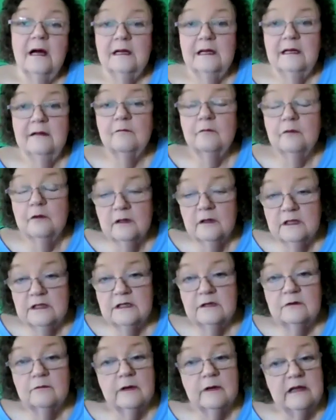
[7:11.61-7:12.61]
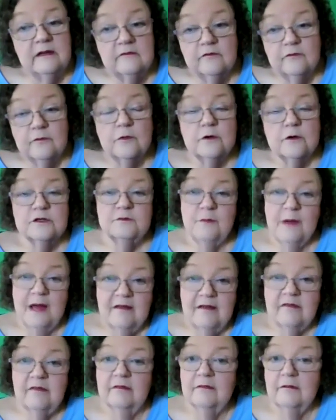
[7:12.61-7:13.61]
It really did reinforce
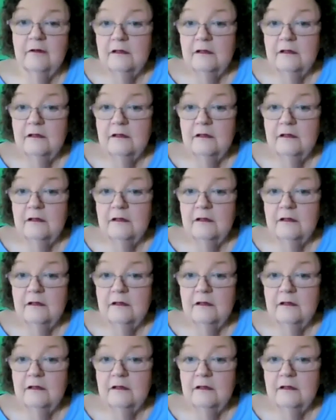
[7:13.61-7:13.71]
my